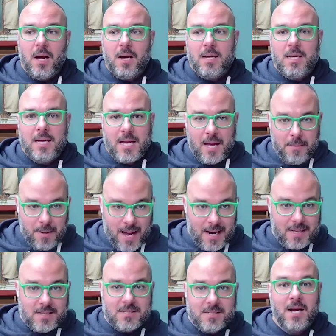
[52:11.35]
He came back
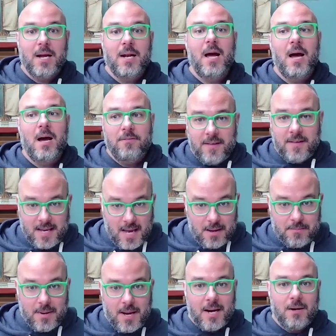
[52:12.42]
in the second half. They
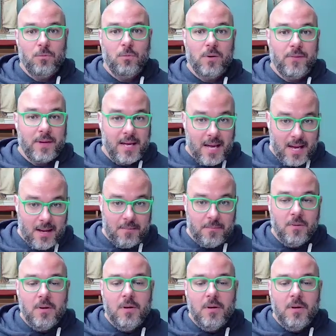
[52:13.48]
came back and won the game.